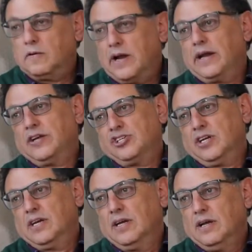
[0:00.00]
energy.
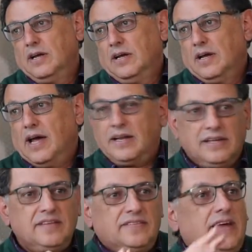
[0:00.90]
And
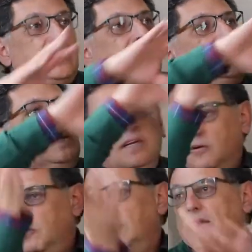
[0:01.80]
this energy
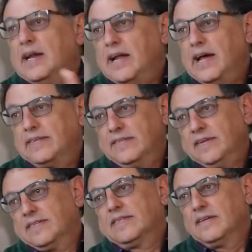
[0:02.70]
we can
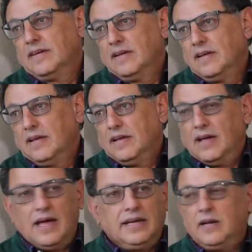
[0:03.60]
access.
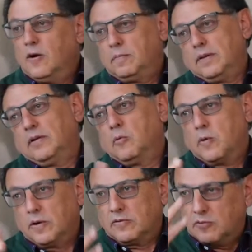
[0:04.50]
And it opened the
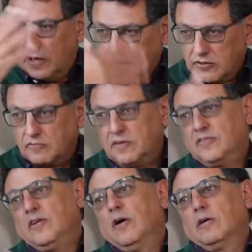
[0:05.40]
world to
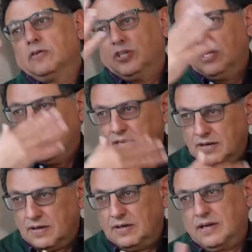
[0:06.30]
electrophysiology and
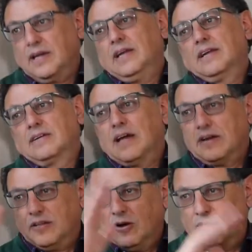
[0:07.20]

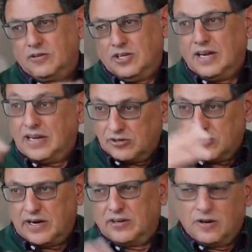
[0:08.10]
cardiology,
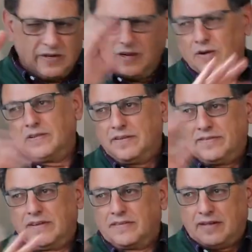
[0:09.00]
electrocardiology, all these
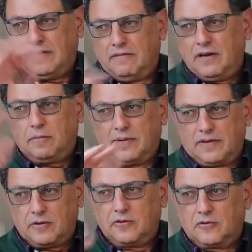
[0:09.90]
things that develop as a
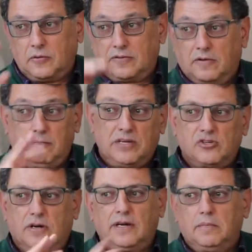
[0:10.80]
consequence of
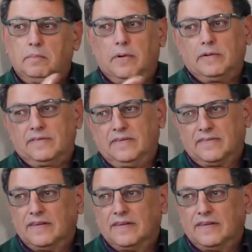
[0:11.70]
measuring impulses.